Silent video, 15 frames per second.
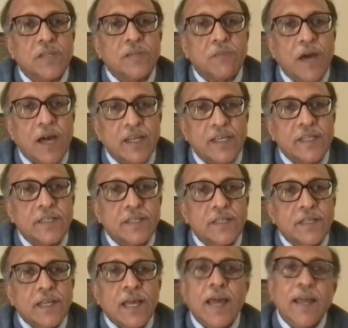market,
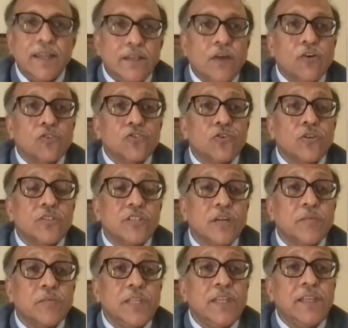and also
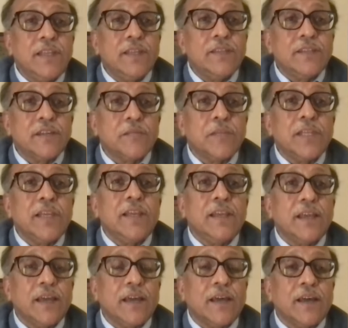Germany
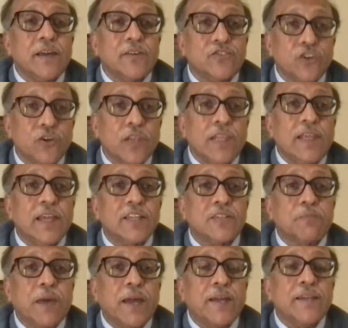surely
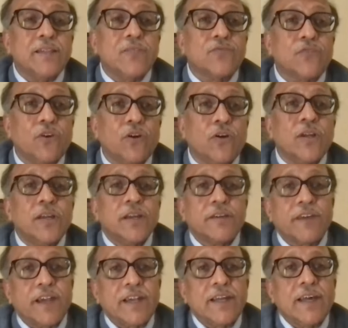aspires for
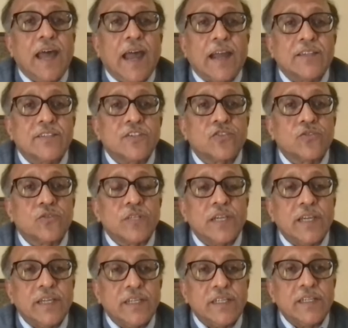greater access to
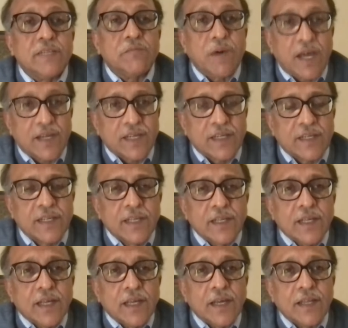the Indian market.
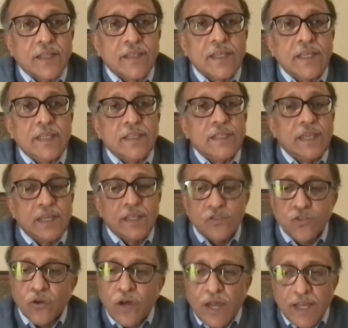
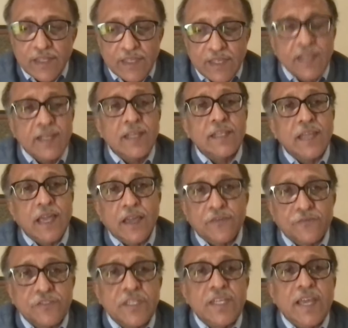So I think an
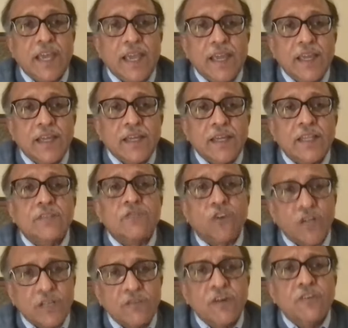FTA, in
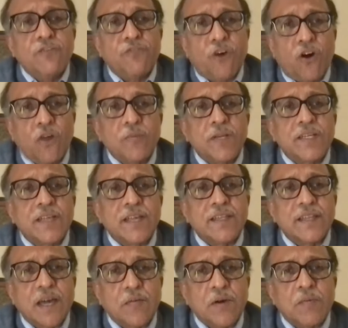whatever form it can
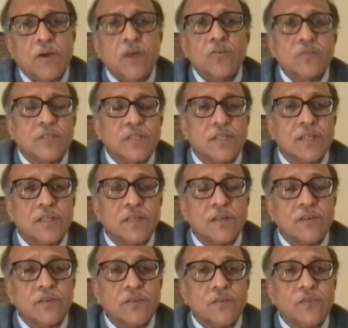come about,
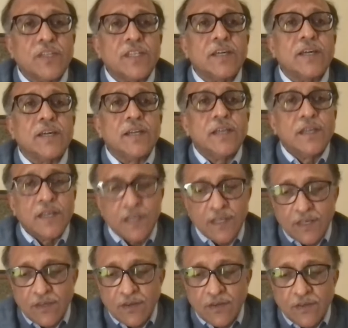
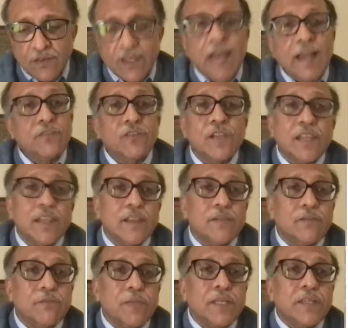that will
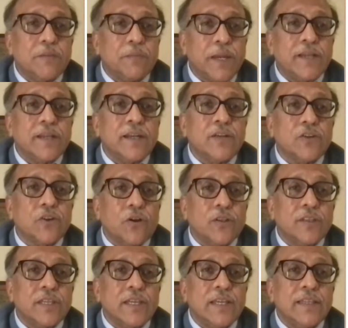be dependent
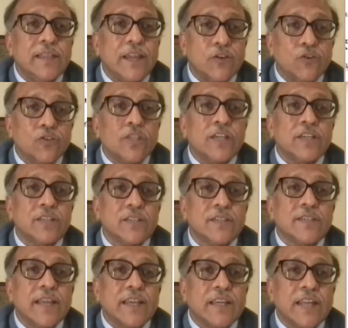on the
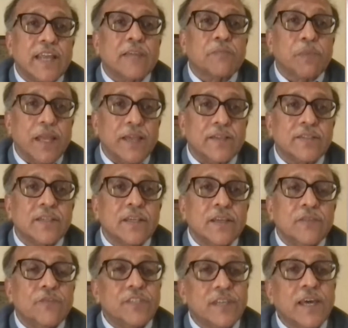negotiations that take place,
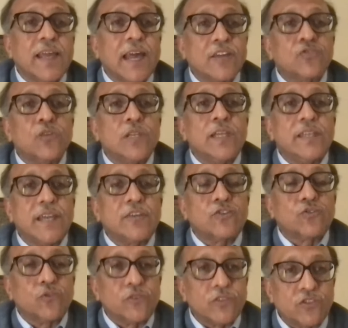which are actually yet
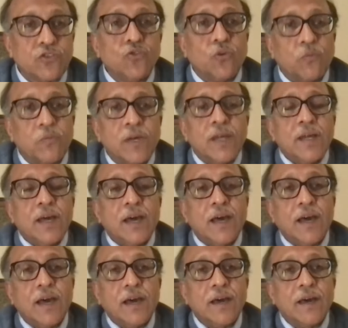to resume
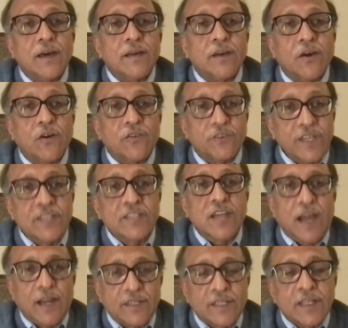or
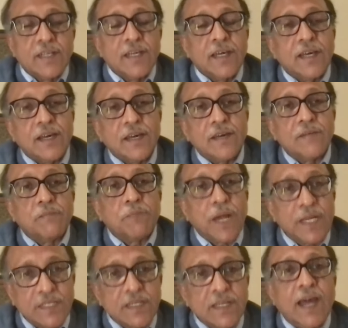restart.
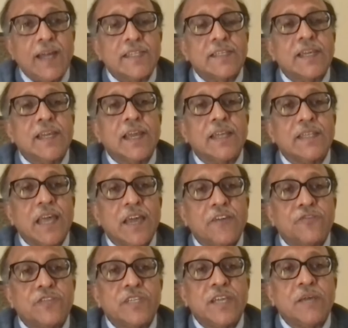But I think an
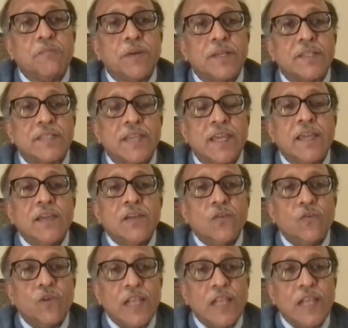FTA per se will